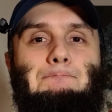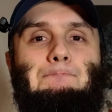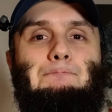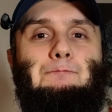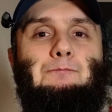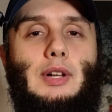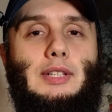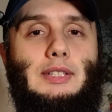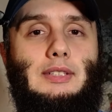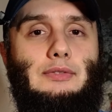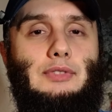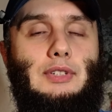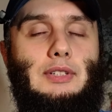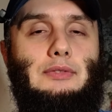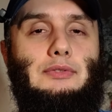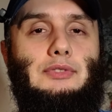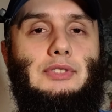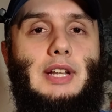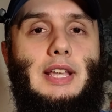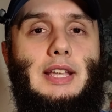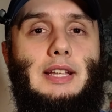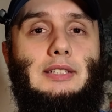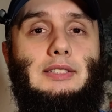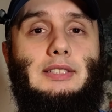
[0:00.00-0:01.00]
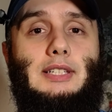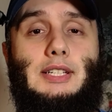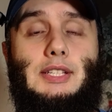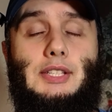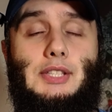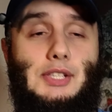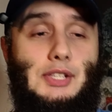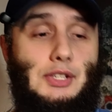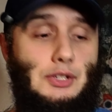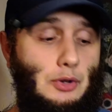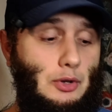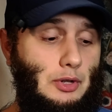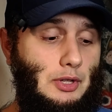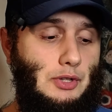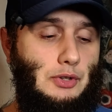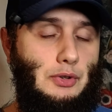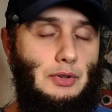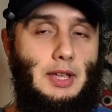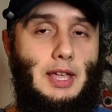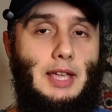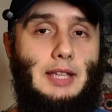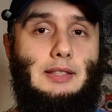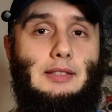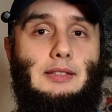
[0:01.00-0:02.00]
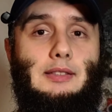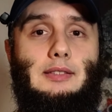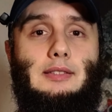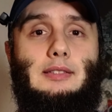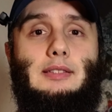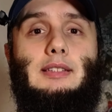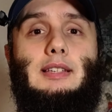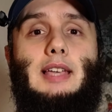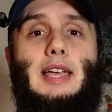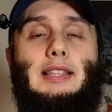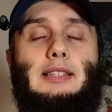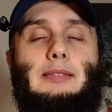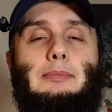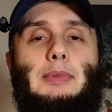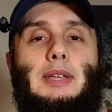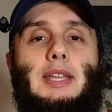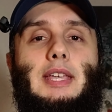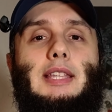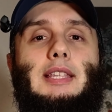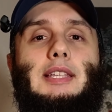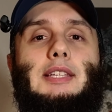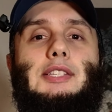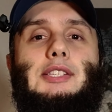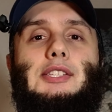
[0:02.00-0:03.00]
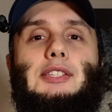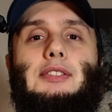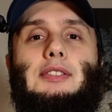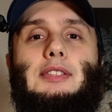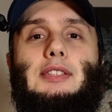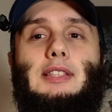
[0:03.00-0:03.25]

wonderful fragrance. You also get at the beginning